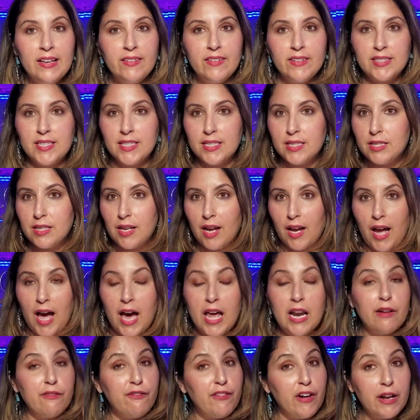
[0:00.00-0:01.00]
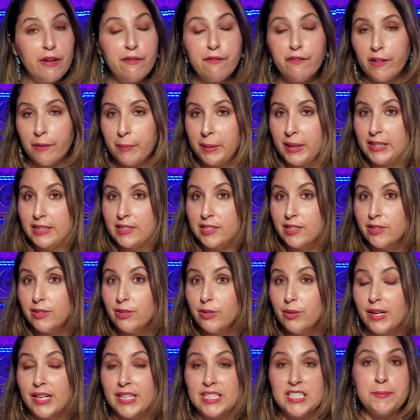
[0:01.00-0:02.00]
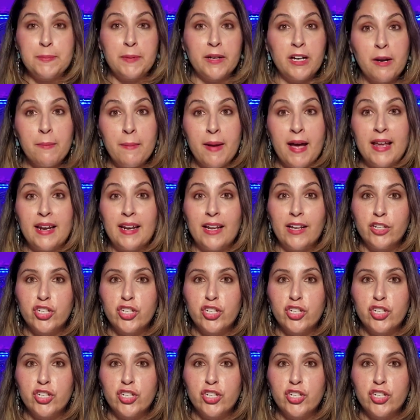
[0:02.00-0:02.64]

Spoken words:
This is kind of fun for me to experiment